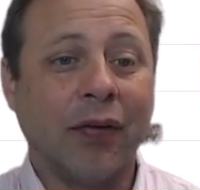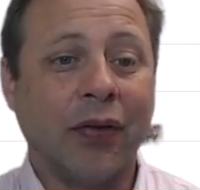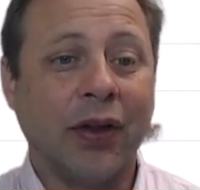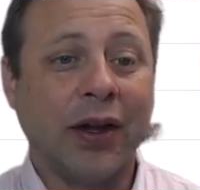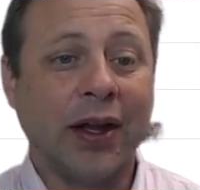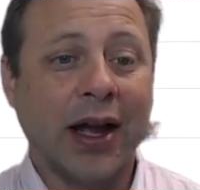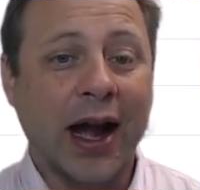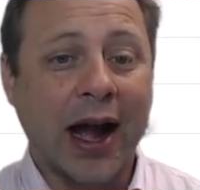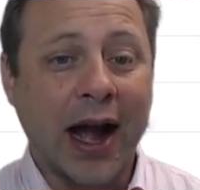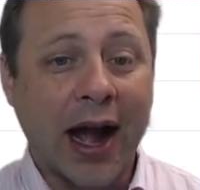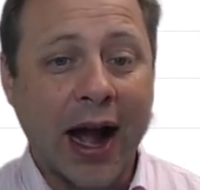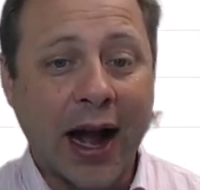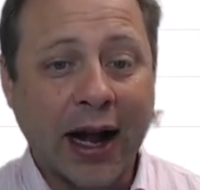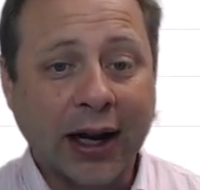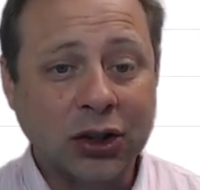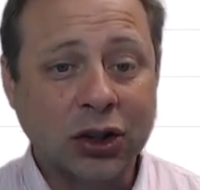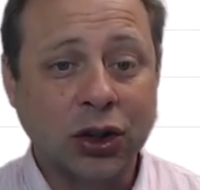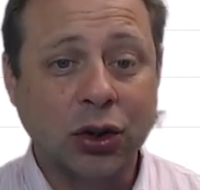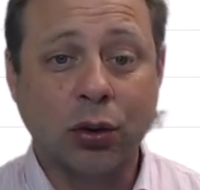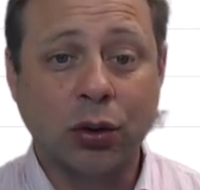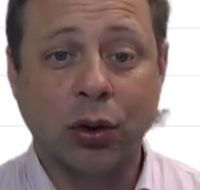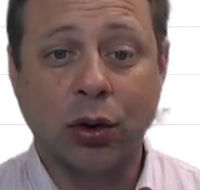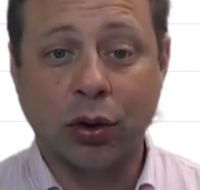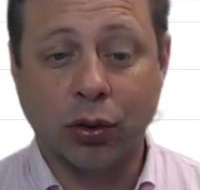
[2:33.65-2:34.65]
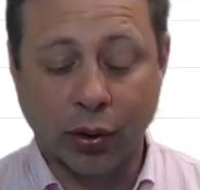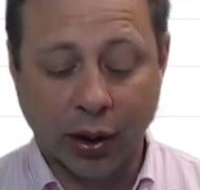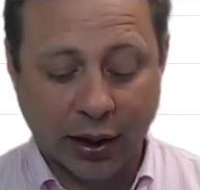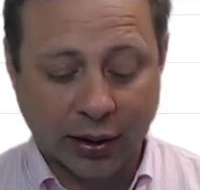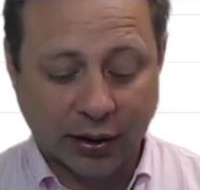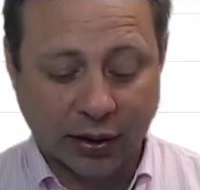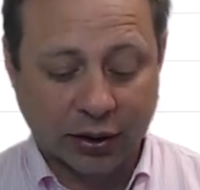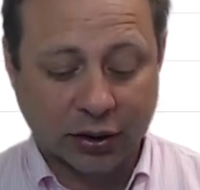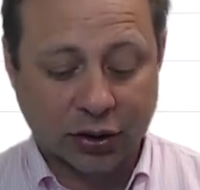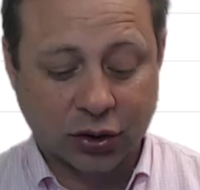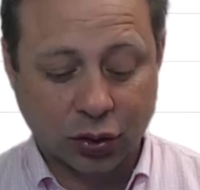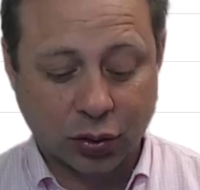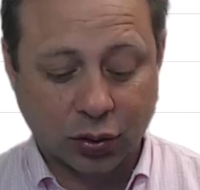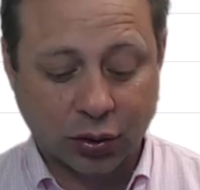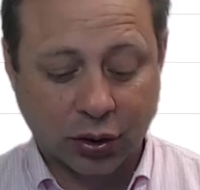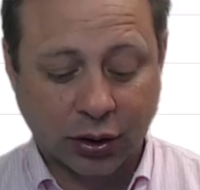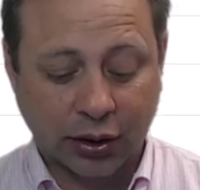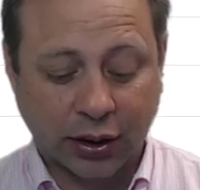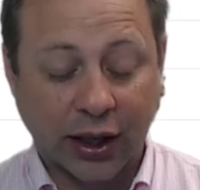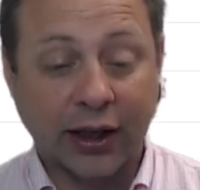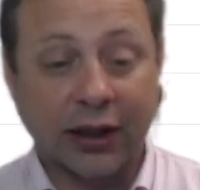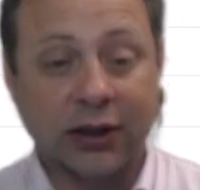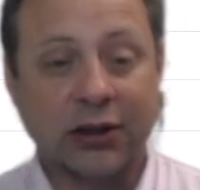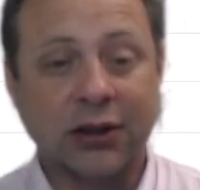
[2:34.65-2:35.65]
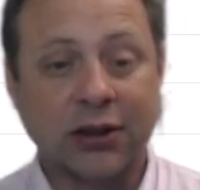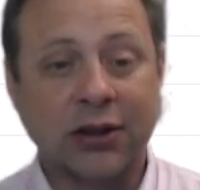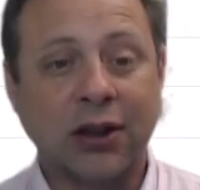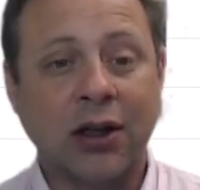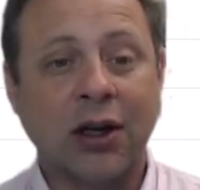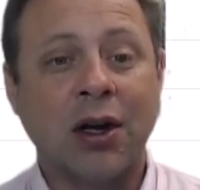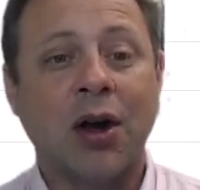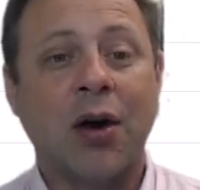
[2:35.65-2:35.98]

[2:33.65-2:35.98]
The actual grade the student gets